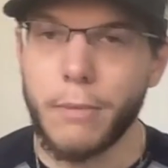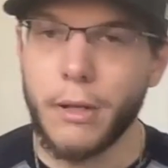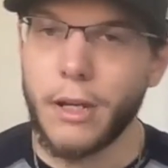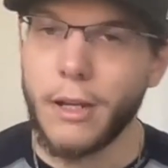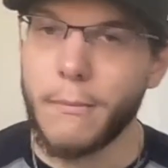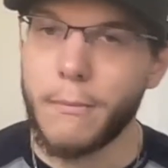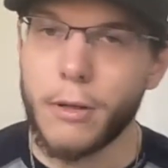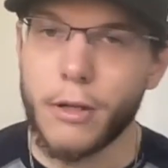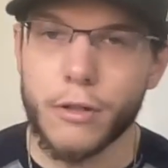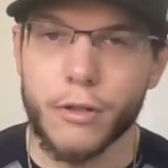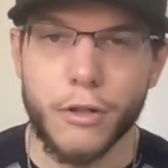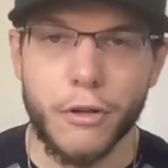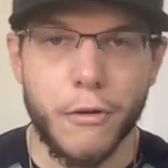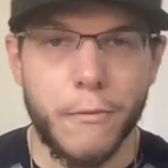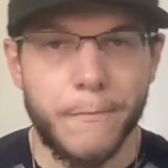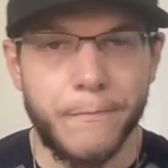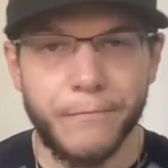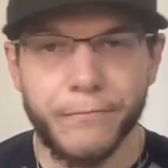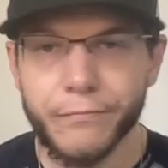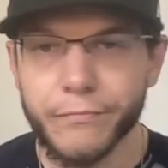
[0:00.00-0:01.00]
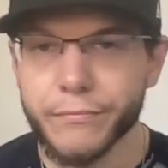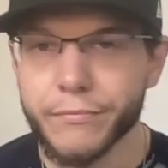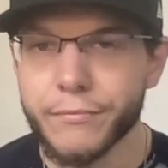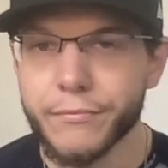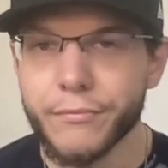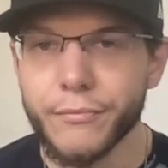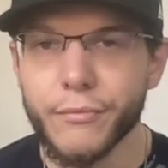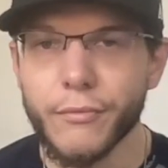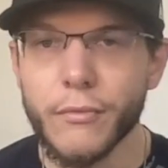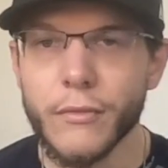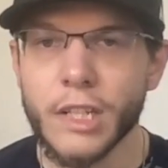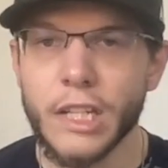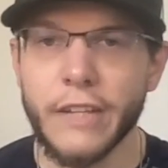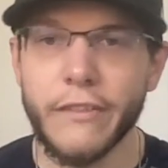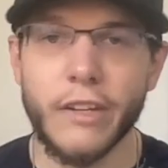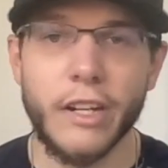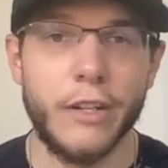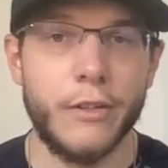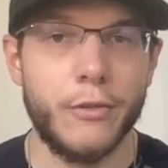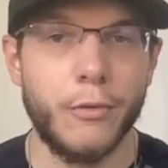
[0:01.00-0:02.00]
Beanie Bishop,
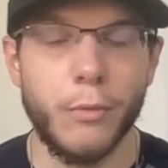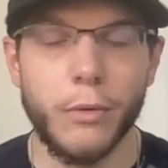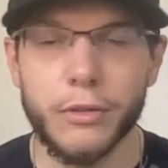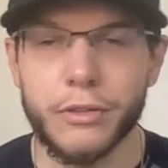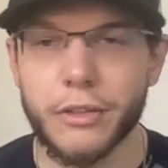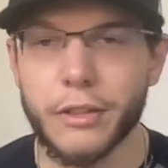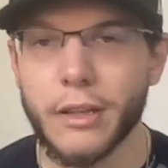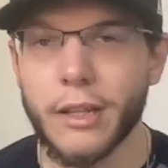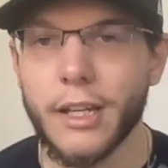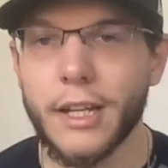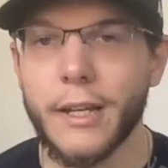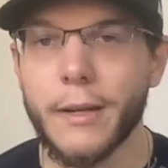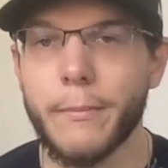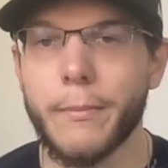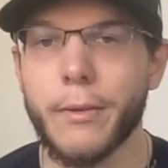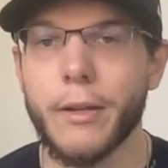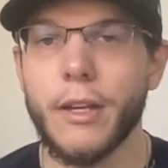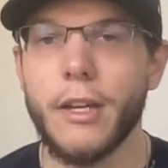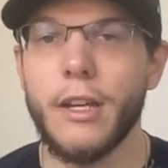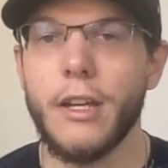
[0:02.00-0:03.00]
even Andrew Wilson Lamp.